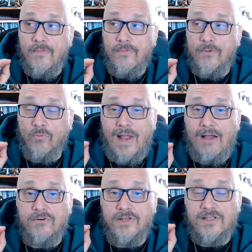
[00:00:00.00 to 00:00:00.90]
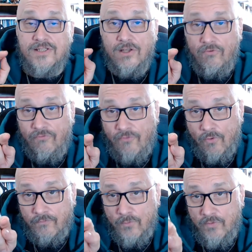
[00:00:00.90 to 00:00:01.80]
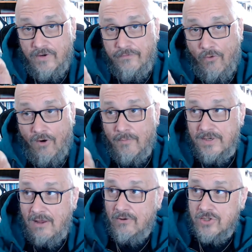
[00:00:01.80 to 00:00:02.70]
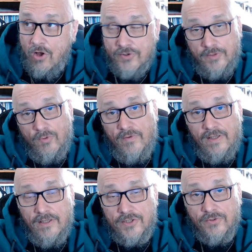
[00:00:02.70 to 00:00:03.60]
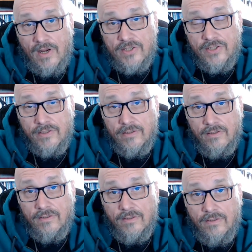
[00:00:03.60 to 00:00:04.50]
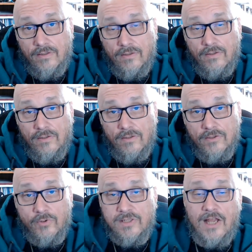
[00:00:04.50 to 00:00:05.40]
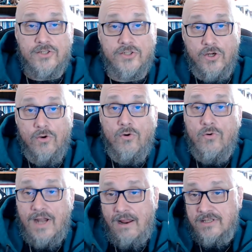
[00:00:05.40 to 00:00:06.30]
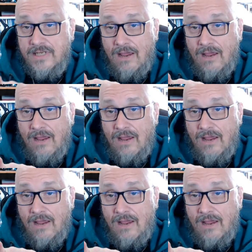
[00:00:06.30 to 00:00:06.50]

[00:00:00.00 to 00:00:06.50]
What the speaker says: the round is still moving forward, but now it's also moving in this direction. So it's got two now. It's now